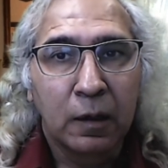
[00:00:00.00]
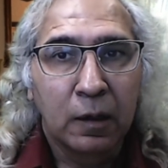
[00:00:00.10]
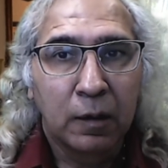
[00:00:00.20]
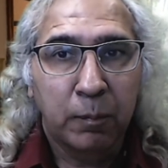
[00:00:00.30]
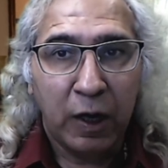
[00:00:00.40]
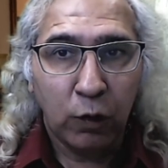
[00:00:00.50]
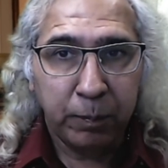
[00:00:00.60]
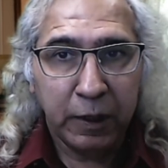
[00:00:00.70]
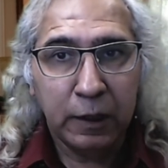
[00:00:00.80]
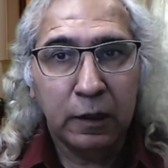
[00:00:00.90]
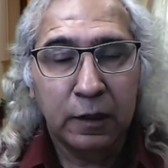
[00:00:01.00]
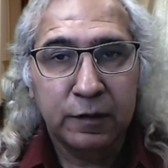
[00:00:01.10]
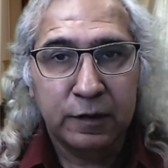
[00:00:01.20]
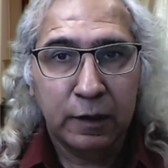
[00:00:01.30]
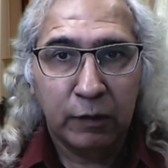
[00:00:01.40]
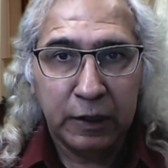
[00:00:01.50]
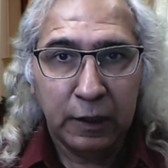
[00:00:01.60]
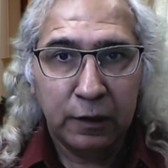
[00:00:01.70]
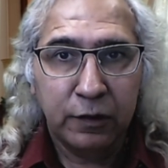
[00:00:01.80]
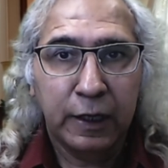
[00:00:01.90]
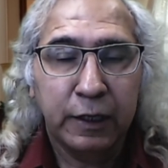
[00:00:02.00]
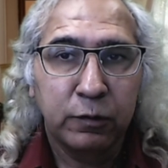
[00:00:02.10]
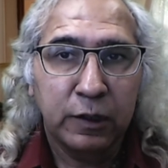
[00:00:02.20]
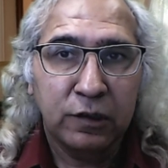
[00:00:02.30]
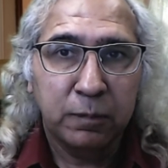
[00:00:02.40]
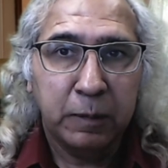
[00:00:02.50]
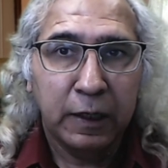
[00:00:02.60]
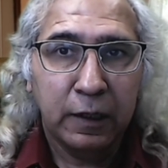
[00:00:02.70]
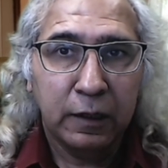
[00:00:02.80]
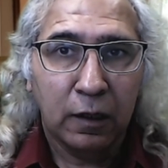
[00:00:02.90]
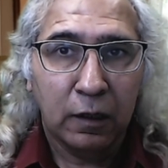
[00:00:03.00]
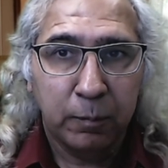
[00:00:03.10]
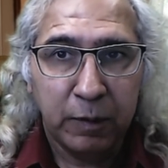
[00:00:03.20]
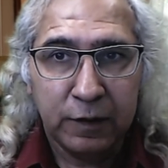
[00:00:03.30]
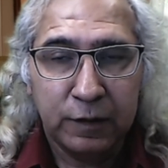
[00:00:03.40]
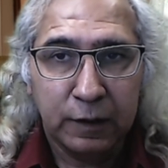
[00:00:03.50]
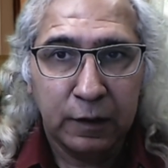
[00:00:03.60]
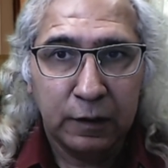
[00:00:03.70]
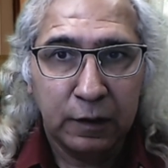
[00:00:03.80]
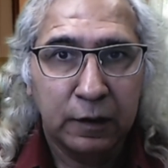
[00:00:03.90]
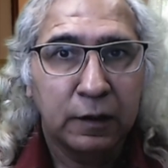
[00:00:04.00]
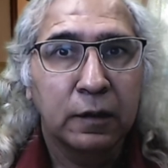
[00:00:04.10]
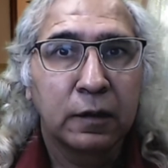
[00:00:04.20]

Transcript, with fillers: my opinions and what I'll try to explain are basically